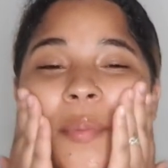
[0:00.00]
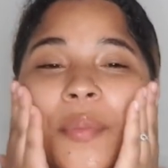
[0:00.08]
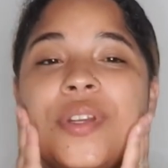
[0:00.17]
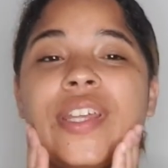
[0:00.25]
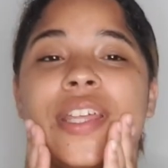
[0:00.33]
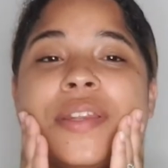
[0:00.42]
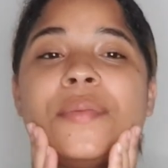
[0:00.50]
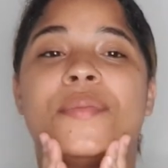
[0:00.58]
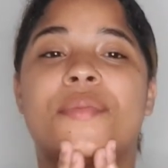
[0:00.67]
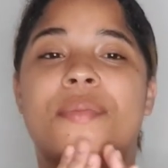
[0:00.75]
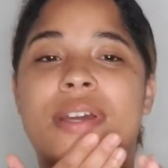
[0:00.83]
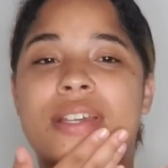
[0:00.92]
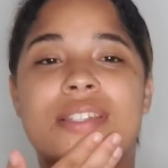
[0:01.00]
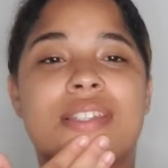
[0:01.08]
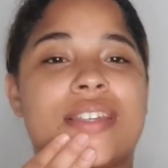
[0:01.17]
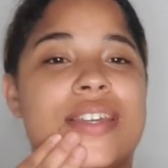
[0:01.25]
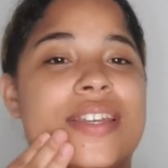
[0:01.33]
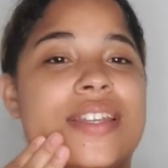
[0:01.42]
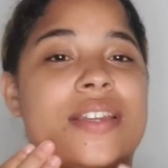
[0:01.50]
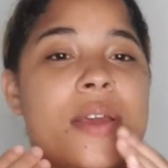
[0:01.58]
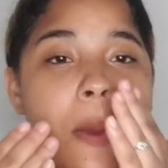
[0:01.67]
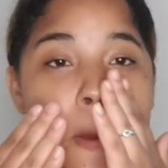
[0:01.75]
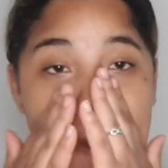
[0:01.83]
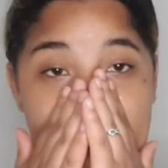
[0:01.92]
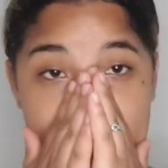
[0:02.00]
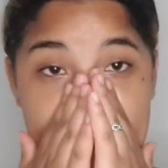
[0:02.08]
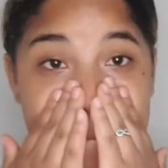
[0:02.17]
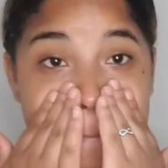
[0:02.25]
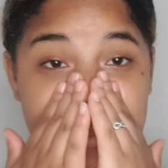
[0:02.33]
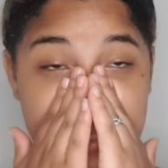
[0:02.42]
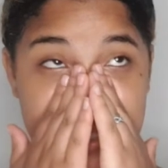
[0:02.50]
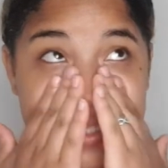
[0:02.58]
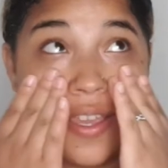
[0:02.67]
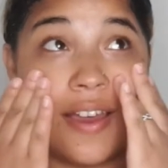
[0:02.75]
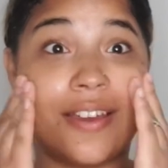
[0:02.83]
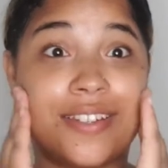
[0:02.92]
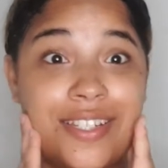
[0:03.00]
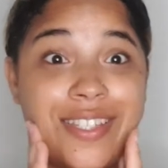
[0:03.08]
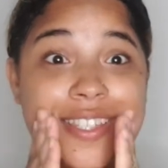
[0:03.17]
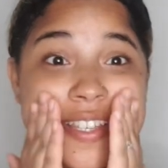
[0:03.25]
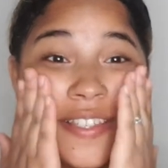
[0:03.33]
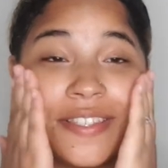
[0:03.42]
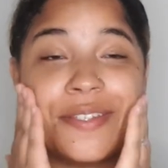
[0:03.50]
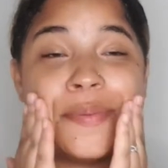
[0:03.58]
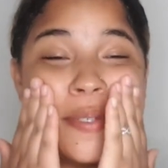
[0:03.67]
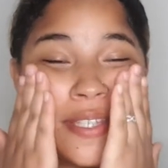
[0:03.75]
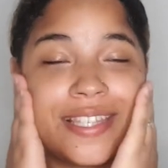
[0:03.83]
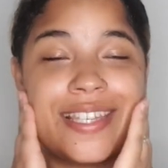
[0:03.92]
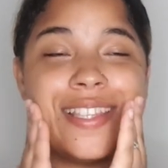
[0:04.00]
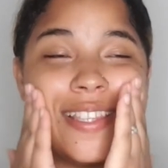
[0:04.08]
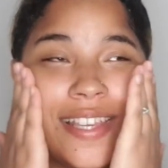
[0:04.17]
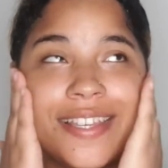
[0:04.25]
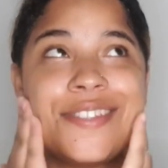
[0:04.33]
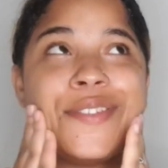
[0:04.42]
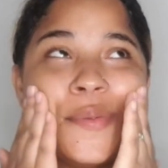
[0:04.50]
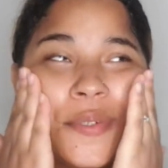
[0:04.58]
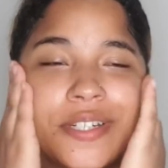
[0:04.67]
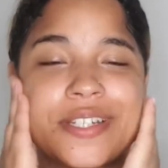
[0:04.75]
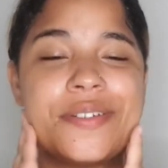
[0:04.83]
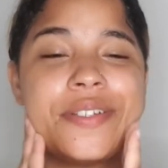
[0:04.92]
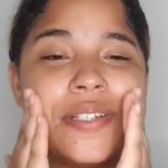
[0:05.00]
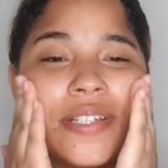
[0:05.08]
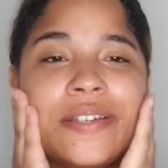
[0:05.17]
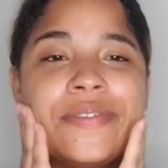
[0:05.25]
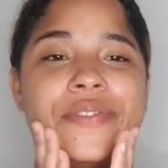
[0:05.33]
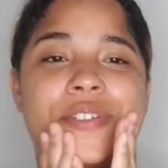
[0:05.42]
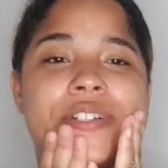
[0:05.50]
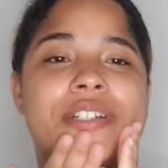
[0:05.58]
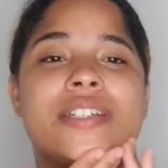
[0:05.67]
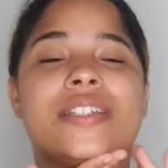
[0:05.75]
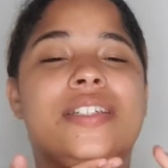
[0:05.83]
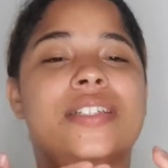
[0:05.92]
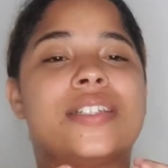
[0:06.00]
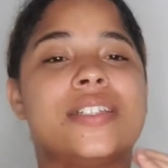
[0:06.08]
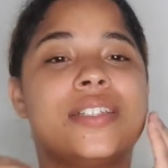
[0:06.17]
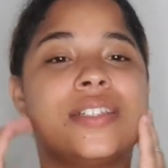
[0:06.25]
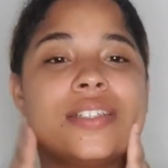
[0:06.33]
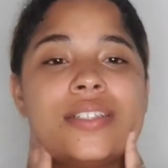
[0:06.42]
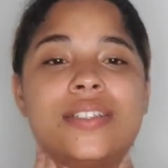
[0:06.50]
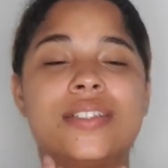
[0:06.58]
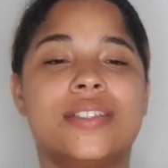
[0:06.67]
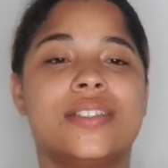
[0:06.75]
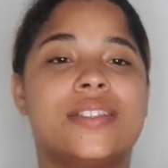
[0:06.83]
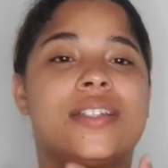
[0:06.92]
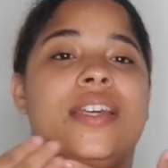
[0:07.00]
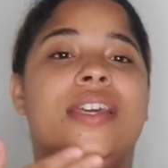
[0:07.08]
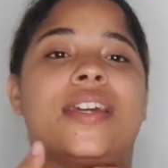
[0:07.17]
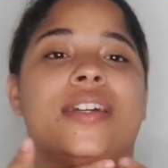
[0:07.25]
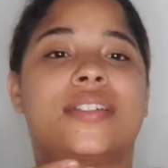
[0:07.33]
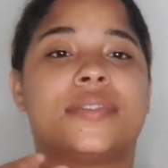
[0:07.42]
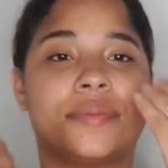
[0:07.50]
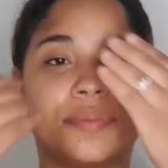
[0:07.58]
put it in my skin, massage it into my skin, that's the word I was looking for. Yeah,